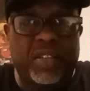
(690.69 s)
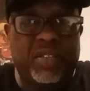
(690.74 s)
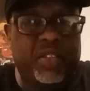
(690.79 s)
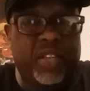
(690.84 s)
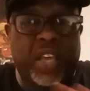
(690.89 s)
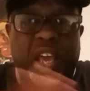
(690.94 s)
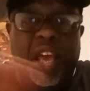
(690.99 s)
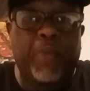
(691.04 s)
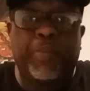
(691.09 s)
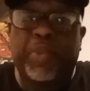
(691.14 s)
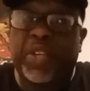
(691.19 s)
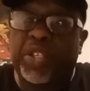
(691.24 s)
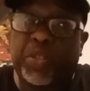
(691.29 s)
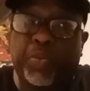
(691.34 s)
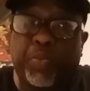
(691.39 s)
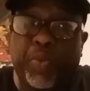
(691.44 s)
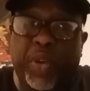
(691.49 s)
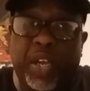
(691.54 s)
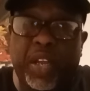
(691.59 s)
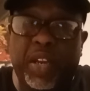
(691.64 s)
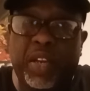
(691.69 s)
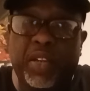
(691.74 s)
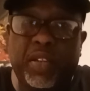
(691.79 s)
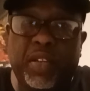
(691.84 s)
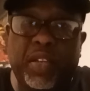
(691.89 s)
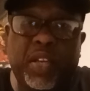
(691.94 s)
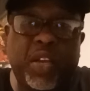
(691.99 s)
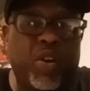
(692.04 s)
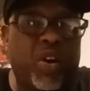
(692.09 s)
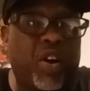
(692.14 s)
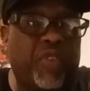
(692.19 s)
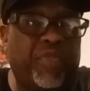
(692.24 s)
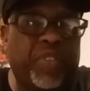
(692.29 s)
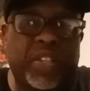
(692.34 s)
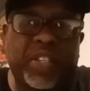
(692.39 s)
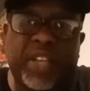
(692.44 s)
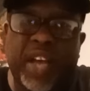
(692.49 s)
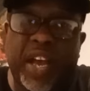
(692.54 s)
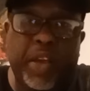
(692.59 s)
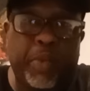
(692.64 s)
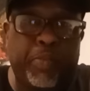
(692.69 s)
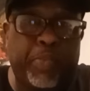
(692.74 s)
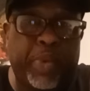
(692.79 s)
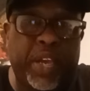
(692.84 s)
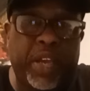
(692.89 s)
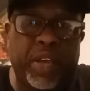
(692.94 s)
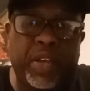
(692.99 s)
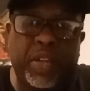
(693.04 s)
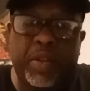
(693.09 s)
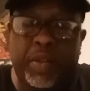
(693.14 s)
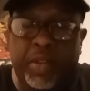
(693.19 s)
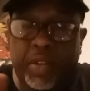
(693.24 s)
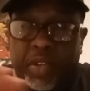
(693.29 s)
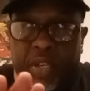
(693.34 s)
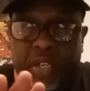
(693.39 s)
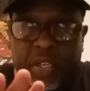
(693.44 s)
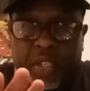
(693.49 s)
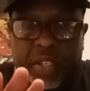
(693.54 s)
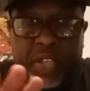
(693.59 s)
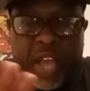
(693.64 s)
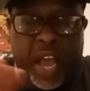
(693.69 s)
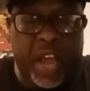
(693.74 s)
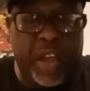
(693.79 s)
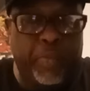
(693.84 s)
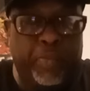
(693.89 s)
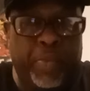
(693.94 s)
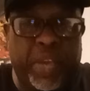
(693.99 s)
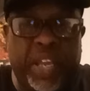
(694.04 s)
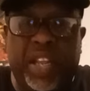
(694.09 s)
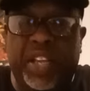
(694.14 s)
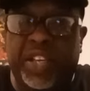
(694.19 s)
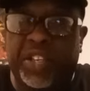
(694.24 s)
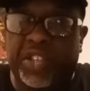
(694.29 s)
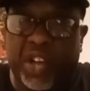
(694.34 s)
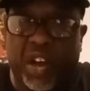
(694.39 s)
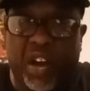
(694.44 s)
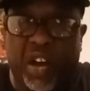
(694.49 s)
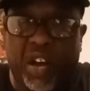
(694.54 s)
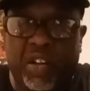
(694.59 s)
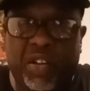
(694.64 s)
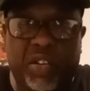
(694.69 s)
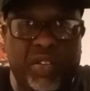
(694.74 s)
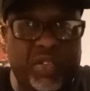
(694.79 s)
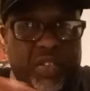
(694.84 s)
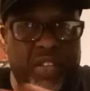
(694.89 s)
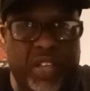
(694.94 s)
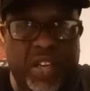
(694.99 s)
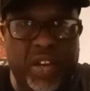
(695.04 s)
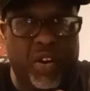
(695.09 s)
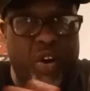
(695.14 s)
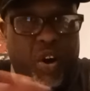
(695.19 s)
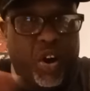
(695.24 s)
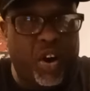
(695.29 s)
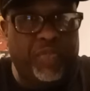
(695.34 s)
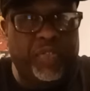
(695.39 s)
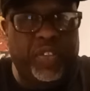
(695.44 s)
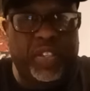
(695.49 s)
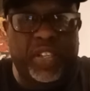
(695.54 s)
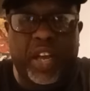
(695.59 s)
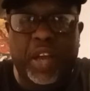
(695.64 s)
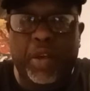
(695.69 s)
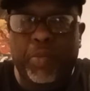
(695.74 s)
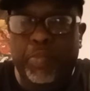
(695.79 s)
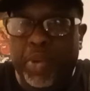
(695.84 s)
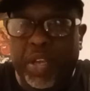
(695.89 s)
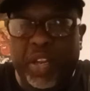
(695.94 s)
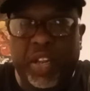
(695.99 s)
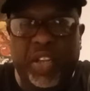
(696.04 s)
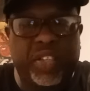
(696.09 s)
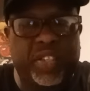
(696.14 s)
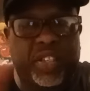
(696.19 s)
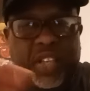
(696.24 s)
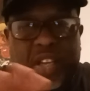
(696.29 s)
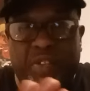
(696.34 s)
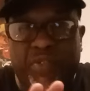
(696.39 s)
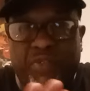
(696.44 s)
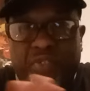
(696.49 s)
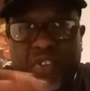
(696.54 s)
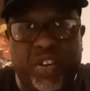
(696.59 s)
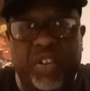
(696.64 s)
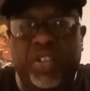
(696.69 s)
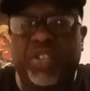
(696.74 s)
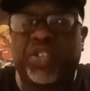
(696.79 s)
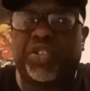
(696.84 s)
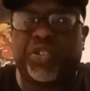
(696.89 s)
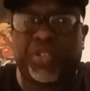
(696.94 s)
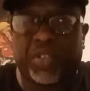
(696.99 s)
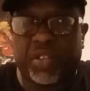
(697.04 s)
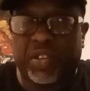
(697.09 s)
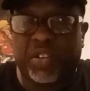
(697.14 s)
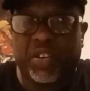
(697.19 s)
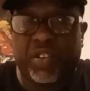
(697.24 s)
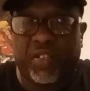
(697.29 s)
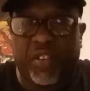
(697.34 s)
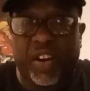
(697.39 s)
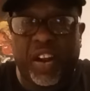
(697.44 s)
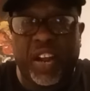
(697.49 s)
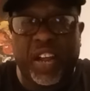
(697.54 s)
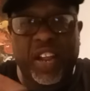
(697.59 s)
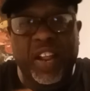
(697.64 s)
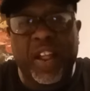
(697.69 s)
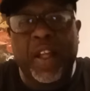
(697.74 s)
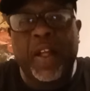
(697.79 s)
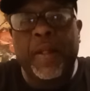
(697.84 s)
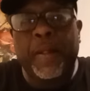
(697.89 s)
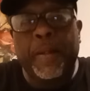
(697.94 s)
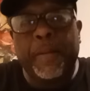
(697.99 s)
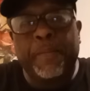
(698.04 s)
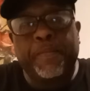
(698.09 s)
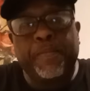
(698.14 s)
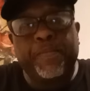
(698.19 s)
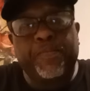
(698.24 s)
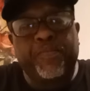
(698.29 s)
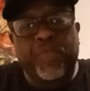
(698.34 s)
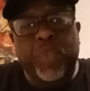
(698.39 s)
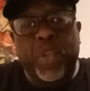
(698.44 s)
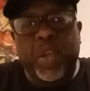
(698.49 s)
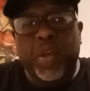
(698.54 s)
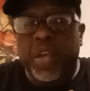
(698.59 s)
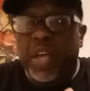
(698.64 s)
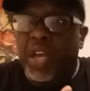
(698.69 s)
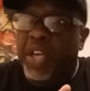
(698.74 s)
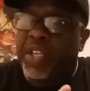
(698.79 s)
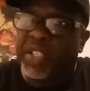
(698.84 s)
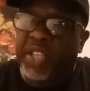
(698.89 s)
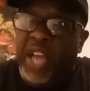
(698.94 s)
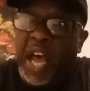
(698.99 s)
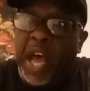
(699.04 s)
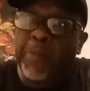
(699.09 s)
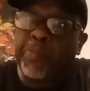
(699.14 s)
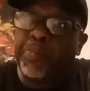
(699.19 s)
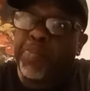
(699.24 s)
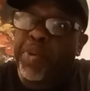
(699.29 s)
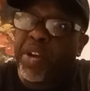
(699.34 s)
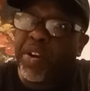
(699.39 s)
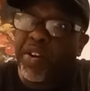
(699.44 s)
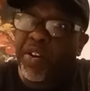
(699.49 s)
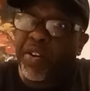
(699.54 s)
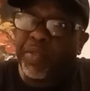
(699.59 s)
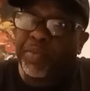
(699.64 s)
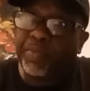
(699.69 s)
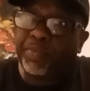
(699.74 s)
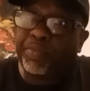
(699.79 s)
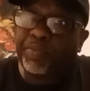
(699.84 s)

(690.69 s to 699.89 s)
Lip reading: Can't be sweet. Get off the diabetes, y'all. Get off the diabetes. Get rid of the sugar. All right. It's not bitter.